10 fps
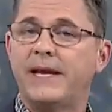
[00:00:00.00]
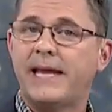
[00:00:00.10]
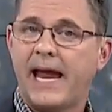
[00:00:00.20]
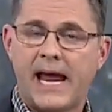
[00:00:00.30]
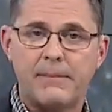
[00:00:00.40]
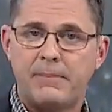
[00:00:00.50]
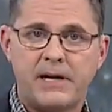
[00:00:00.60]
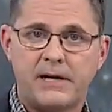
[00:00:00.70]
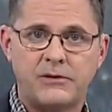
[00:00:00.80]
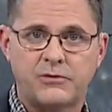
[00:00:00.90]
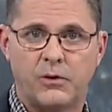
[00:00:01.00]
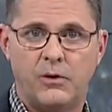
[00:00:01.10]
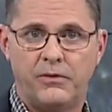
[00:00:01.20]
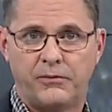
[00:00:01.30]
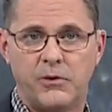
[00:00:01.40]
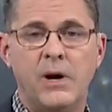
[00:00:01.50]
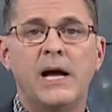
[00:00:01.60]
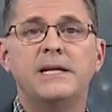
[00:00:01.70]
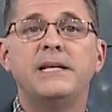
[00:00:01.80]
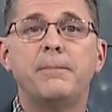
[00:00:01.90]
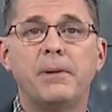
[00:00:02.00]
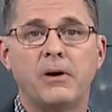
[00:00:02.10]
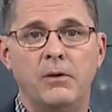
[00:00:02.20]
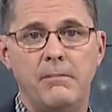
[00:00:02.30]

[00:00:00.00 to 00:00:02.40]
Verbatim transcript: that can't be controlled through typical